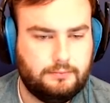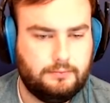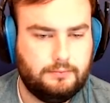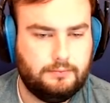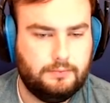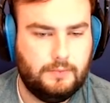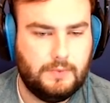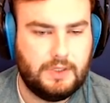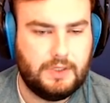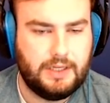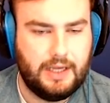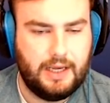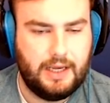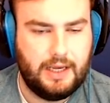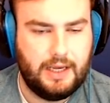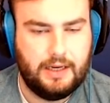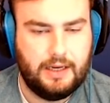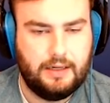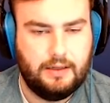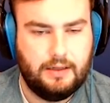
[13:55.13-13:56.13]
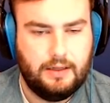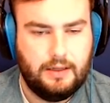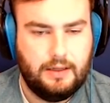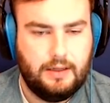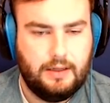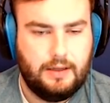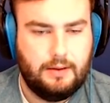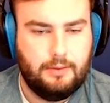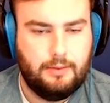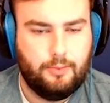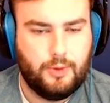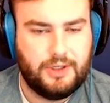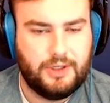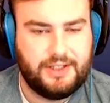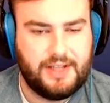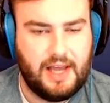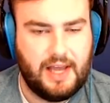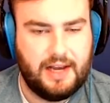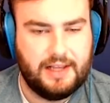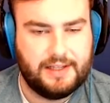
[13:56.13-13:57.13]
Okay, Mer
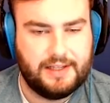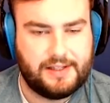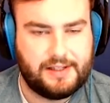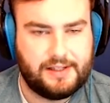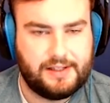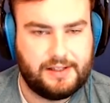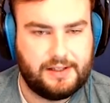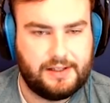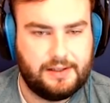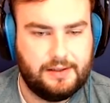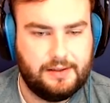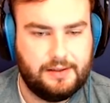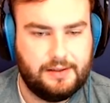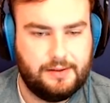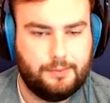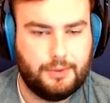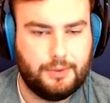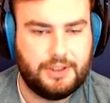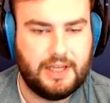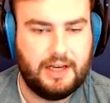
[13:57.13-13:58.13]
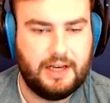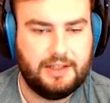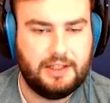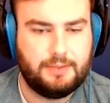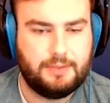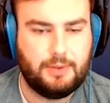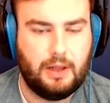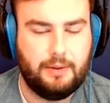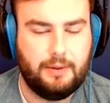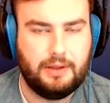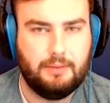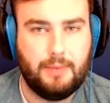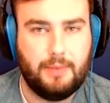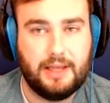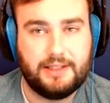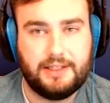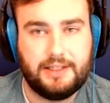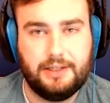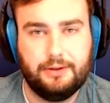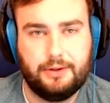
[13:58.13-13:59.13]
Cetis. Mer Cetis is probably the
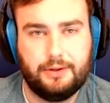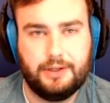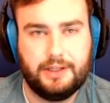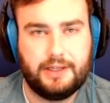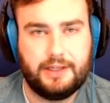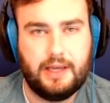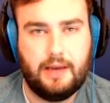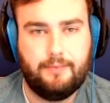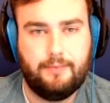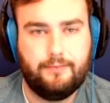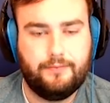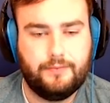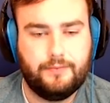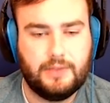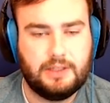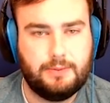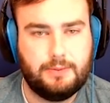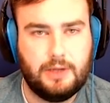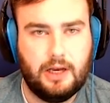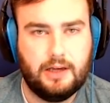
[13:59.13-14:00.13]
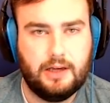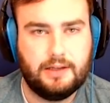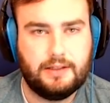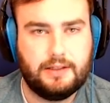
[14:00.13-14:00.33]
best healer in the game, let's be honest.